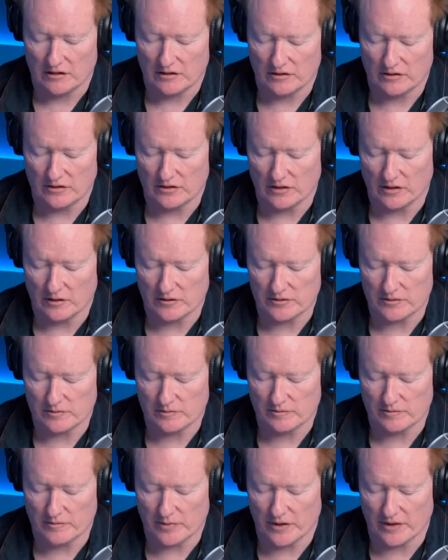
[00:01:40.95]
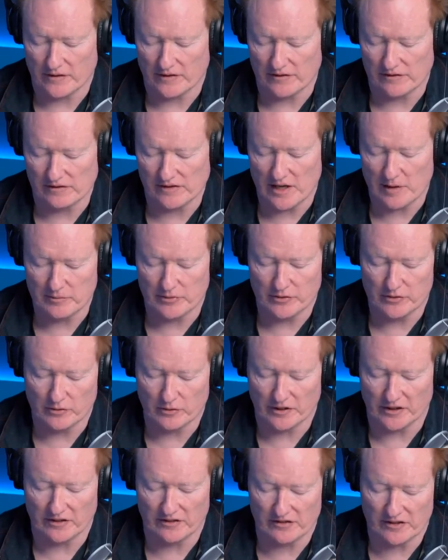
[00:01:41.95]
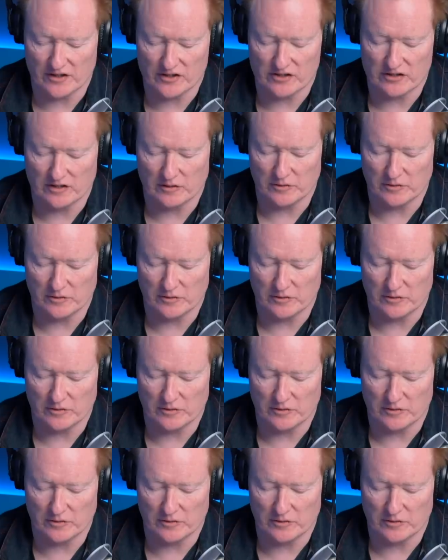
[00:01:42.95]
you know, I was part of this Lampoon organization